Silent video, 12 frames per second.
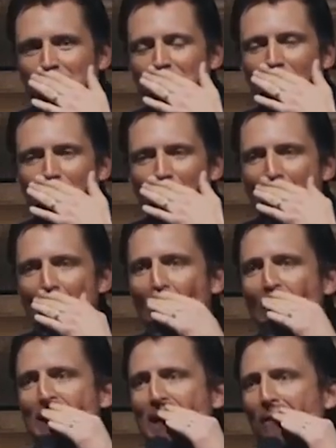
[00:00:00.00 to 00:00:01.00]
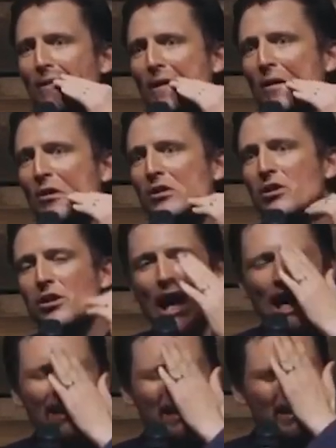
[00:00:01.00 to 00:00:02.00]
So uh, this is how we're going to close the
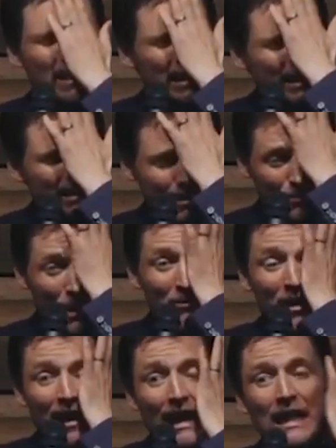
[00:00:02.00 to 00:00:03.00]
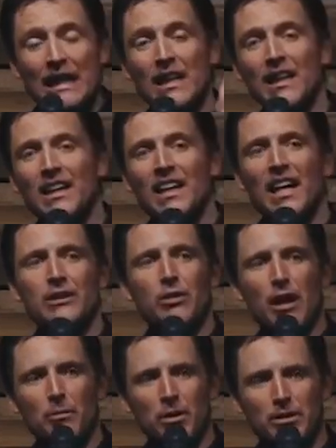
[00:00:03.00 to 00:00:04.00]
show. I, th- th- this has been a very
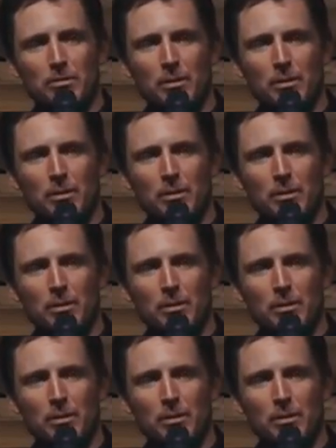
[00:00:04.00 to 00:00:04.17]
incredible